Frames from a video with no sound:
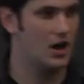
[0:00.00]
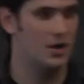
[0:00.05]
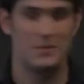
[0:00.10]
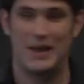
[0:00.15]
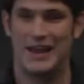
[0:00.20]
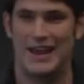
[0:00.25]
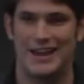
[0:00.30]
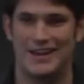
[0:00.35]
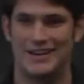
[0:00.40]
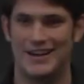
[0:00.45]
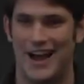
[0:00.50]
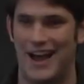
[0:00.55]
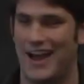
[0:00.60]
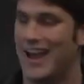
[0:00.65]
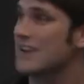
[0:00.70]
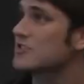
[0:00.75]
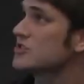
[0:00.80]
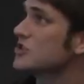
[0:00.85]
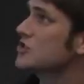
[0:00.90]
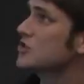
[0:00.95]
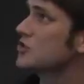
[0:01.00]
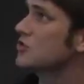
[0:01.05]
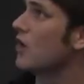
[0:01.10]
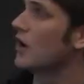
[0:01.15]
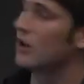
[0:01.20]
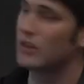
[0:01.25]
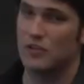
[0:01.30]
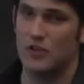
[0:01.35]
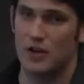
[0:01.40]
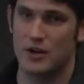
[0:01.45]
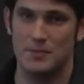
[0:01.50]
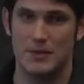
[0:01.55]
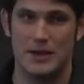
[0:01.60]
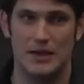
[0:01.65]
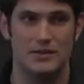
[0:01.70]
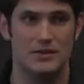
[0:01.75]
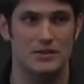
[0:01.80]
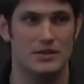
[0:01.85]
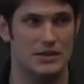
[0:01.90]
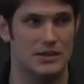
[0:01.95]
And I actually strongly
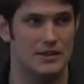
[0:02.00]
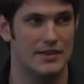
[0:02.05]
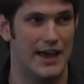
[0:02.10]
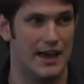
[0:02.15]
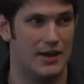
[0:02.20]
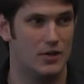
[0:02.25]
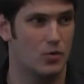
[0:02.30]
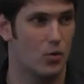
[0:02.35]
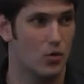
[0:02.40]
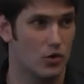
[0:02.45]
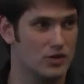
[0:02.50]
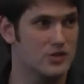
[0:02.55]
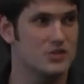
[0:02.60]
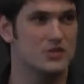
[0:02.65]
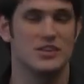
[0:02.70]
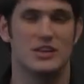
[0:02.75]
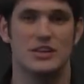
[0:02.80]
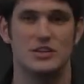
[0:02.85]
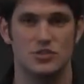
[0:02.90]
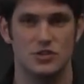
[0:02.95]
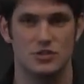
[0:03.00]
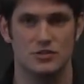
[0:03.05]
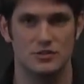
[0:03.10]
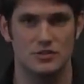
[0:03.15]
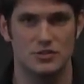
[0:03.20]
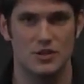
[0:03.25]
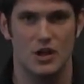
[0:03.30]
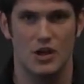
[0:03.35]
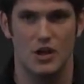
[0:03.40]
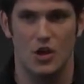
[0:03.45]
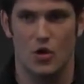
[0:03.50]
recommend that organizations,